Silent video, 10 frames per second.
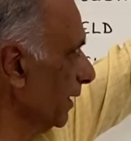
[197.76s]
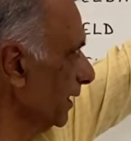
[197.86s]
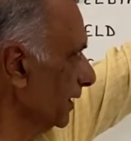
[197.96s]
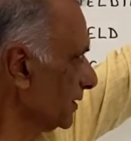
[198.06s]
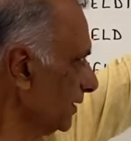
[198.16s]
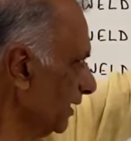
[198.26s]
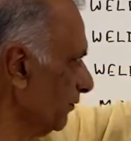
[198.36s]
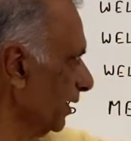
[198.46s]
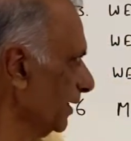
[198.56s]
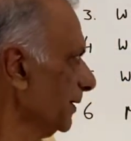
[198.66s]
MIG and stick
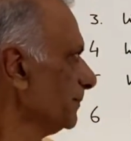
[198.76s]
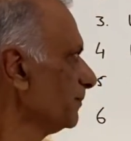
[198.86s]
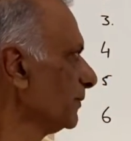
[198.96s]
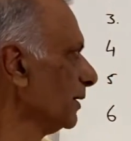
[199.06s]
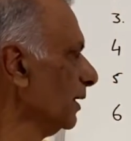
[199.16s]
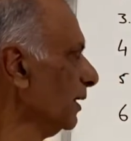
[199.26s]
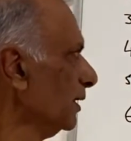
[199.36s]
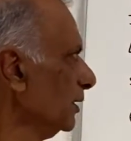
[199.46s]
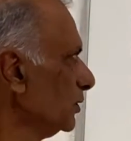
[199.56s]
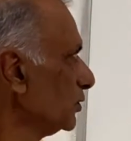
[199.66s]
welding.
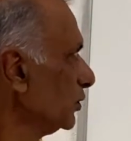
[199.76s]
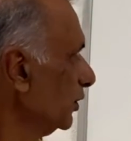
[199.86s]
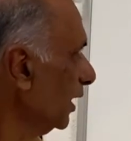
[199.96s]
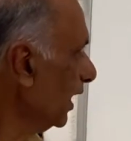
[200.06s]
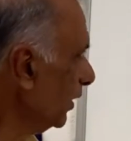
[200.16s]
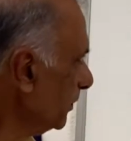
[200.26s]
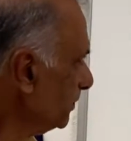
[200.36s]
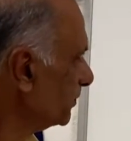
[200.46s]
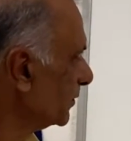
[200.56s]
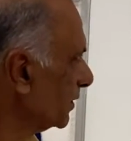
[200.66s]
So
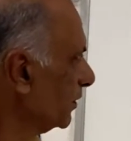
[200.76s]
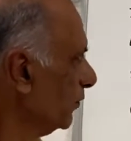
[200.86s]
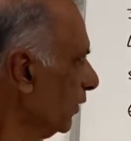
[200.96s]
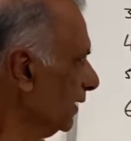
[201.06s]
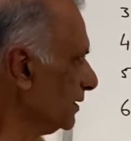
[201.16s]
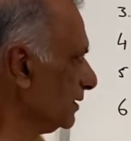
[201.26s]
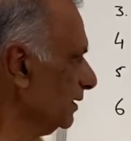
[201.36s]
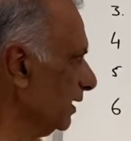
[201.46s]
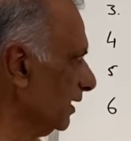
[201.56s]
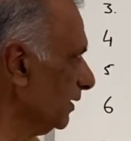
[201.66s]
now once
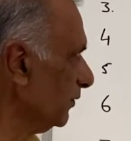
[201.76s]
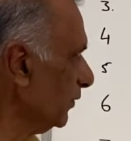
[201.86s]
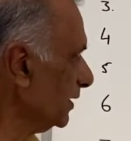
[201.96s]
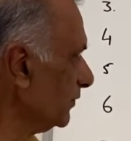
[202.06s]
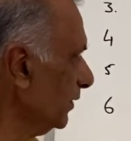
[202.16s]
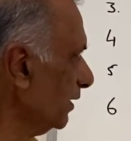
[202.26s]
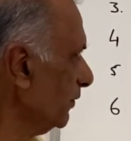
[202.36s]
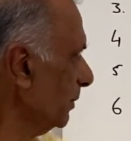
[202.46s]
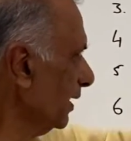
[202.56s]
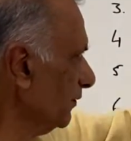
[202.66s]
the once we are
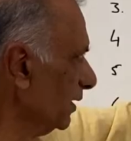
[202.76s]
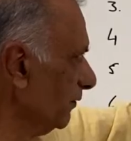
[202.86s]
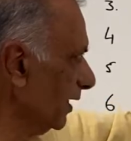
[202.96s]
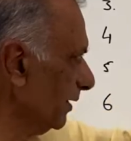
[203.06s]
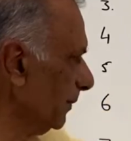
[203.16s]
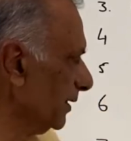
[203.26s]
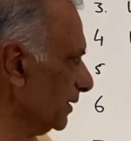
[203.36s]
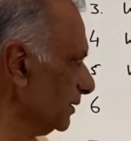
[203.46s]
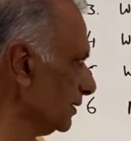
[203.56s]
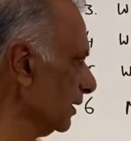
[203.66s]
familiar with the welding
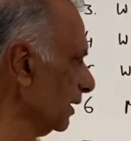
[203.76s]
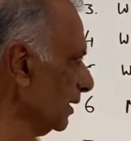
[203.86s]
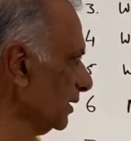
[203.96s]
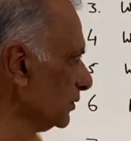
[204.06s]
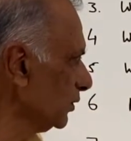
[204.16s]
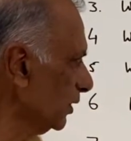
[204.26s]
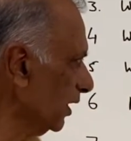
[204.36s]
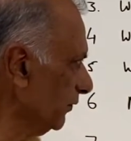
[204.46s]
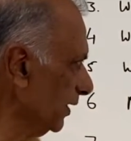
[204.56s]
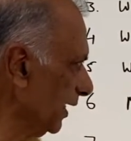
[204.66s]
methods so now
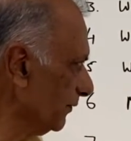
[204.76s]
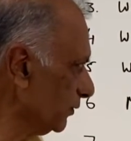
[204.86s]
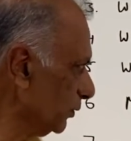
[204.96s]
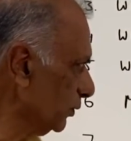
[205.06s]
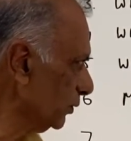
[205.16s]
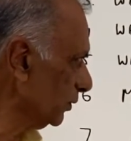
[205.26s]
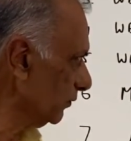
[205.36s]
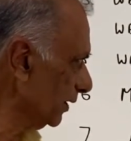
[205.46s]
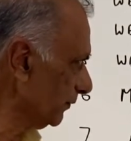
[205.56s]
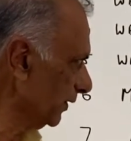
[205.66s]
we have to
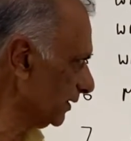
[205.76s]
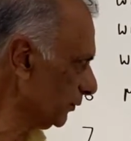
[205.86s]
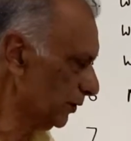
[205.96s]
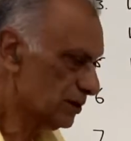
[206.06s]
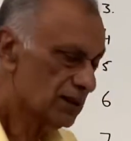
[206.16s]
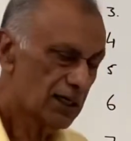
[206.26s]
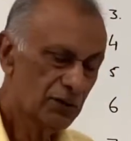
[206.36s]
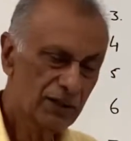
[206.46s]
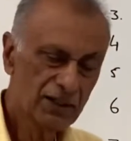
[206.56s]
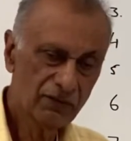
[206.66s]
we are, we are going to start
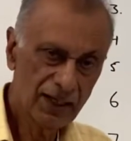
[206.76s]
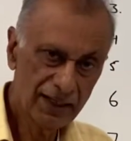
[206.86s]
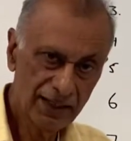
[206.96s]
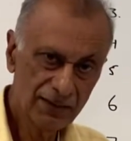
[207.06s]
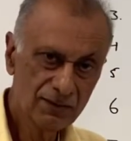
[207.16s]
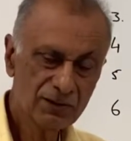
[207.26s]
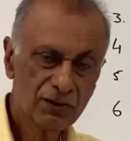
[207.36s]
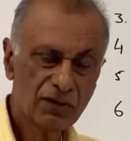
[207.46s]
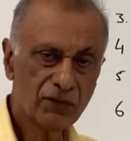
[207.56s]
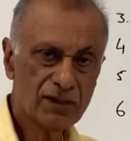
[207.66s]
doing the welding so
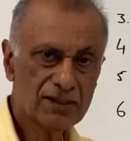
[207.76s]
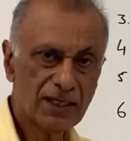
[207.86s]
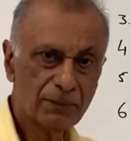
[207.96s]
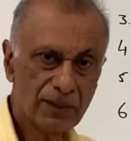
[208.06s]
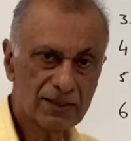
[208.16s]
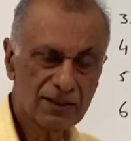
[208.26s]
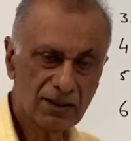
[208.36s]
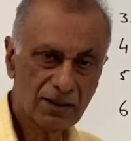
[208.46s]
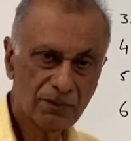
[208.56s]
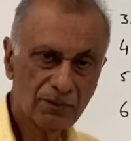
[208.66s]
the first step is
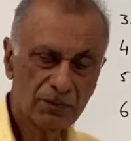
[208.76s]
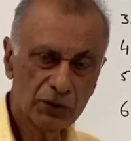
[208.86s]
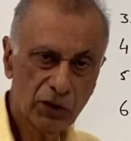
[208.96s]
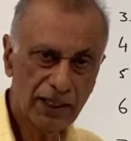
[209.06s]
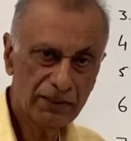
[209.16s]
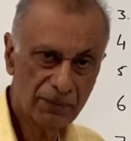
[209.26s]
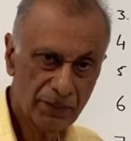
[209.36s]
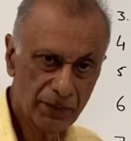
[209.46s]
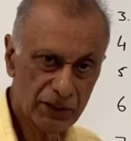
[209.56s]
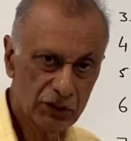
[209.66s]
the joint
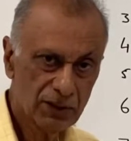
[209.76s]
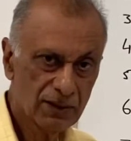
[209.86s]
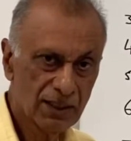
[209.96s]
preparation